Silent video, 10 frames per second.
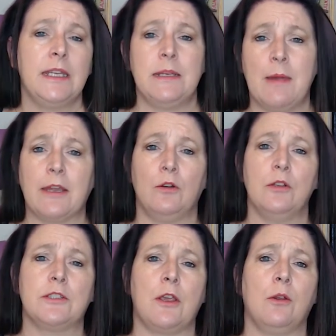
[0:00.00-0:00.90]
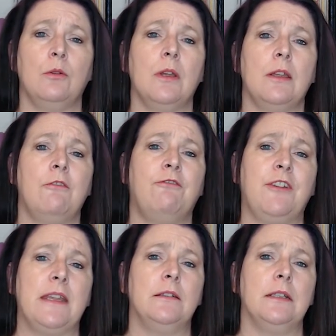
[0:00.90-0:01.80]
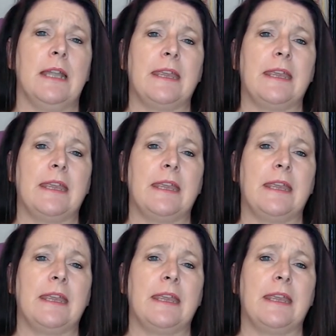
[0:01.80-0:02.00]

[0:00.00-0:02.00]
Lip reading: You might also feel